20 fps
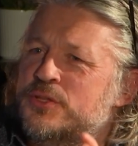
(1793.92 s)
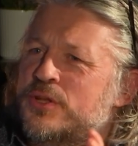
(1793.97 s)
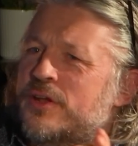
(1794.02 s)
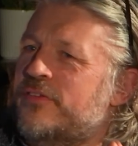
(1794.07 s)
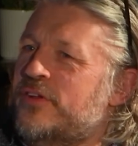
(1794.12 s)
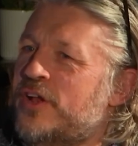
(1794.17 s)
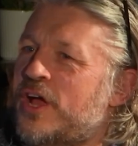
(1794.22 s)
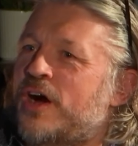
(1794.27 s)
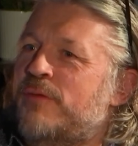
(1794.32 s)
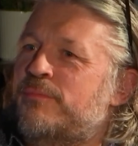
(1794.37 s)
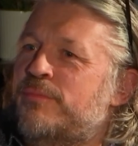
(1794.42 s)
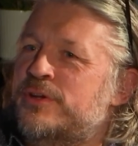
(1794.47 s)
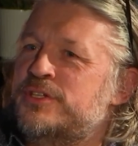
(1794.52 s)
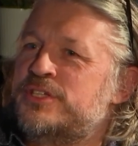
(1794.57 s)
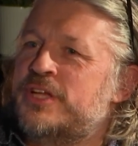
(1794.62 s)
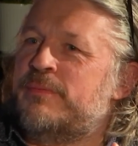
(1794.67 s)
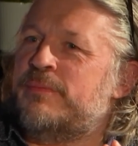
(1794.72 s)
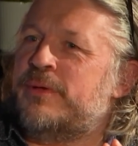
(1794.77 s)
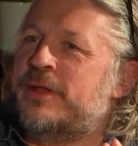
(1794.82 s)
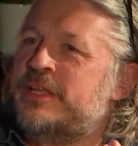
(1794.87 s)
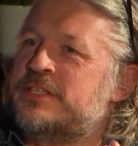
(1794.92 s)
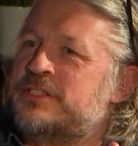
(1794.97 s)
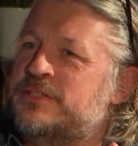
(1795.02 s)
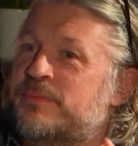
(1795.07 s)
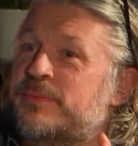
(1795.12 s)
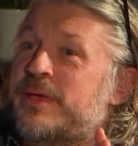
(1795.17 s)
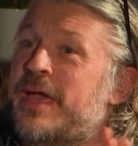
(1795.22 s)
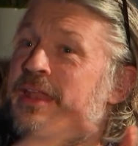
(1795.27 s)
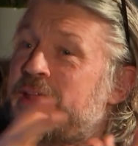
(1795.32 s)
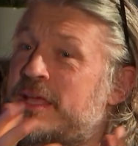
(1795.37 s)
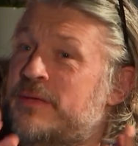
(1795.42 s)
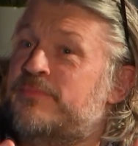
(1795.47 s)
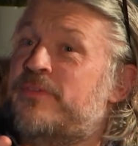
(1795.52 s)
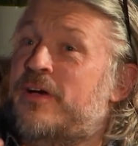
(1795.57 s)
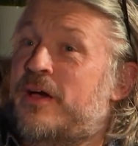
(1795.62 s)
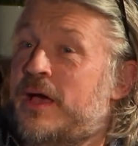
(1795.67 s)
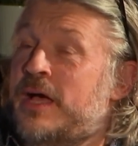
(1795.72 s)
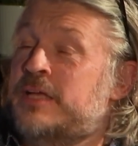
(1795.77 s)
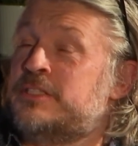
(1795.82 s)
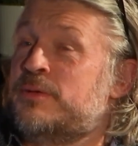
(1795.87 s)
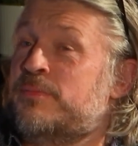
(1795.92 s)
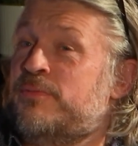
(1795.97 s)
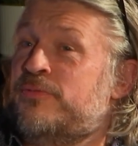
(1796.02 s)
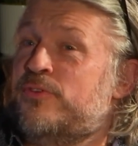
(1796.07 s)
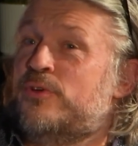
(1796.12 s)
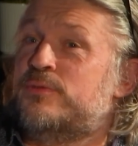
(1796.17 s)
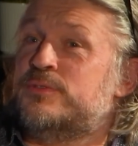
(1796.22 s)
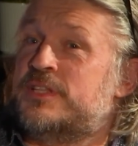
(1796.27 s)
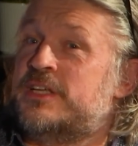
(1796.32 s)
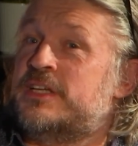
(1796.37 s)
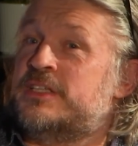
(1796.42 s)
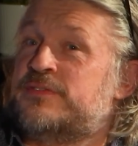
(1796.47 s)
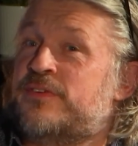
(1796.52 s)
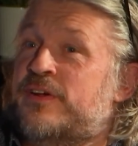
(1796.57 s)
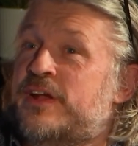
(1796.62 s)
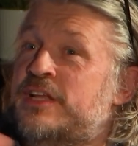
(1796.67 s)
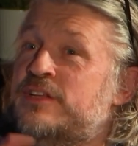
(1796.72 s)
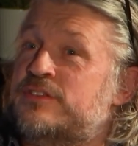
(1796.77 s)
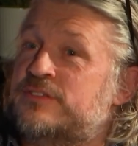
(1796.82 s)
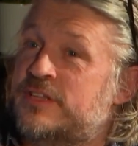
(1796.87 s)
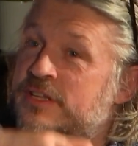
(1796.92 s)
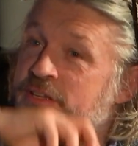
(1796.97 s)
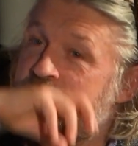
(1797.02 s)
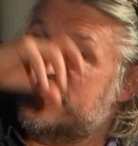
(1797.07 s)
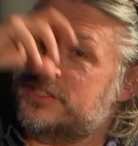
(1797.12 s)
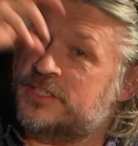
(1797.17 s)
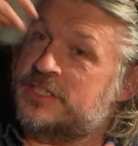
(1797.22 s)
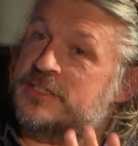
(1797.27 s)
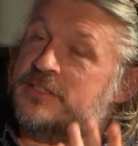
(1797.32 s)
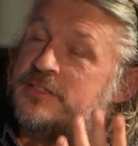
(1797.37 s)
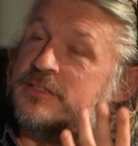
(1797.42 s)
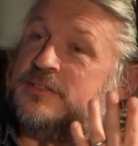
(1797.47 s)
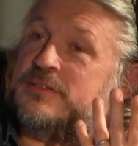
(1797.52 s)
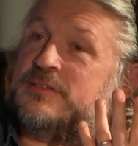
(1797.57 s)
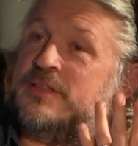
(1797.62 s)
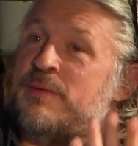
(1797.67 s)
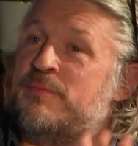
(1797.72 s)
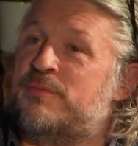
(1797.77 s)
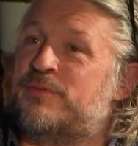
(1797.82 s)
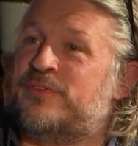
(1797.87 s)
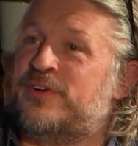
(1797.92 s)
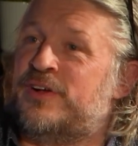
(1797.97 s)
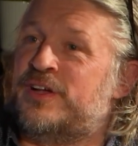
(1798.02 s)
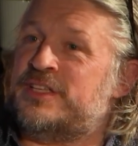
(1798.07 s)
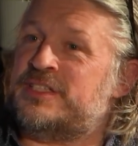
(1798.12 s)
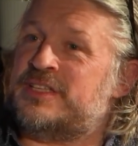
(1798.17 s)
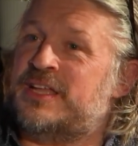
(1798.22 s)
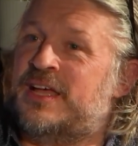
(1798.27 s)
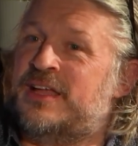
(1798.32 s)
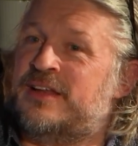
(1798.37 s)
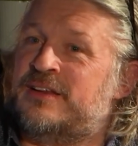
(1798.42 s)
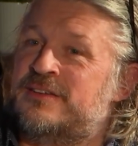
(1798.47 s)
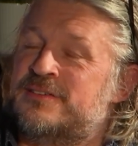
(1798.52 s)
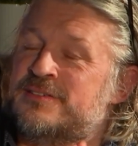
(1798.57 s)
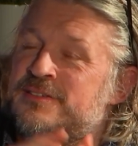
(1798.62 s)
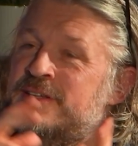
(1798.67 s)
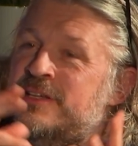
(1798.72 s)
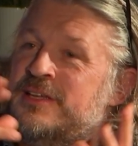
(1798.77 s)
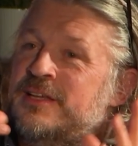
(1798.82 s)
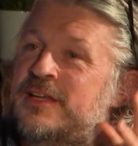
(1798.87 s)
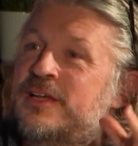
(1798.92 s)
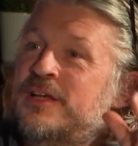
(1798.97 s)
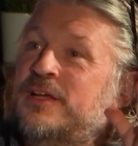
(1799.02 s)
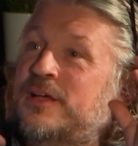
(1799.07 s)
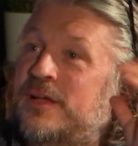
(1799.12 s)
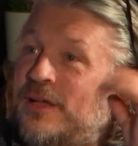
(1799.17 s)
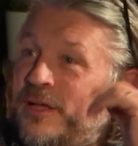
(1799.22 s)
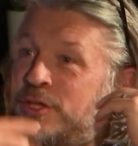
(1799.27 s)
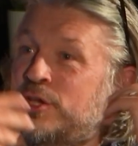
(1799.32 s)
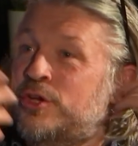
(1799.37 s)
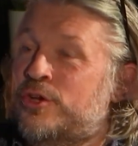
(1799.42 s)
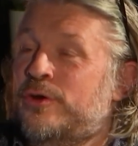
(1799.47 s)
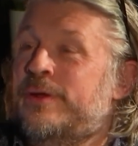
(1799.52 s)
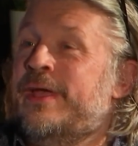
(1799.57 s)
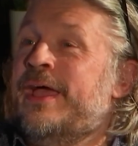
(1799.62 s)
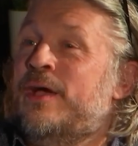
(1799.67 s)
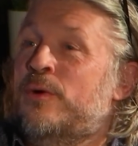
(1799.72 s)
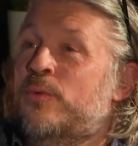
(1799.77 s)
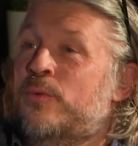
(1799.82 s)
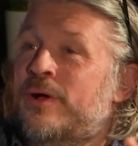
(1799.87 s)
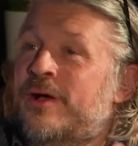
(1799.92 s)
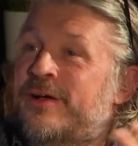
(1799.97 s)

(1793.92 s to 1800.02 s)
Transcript: It's sort of an art project, but it's as a performance thing, it's very interesting because it's improvised and you create.